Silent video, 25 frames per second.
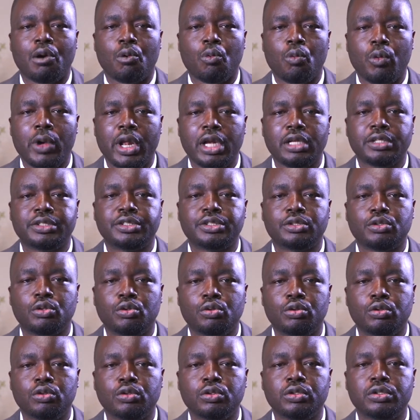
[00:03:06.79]
wealth
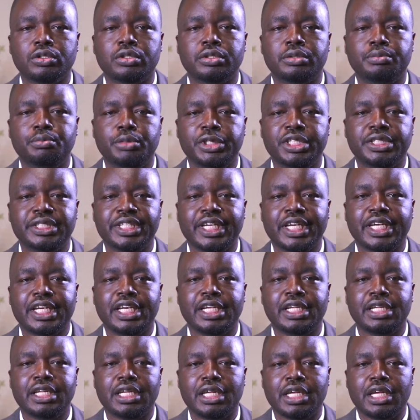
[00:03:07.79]
could be
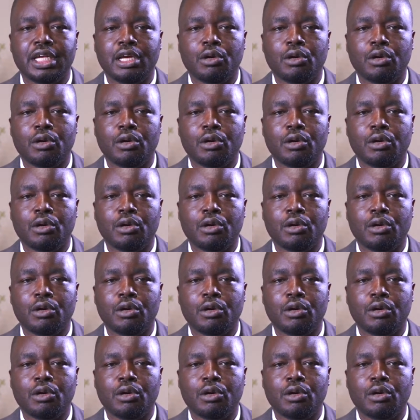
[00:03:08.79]
taken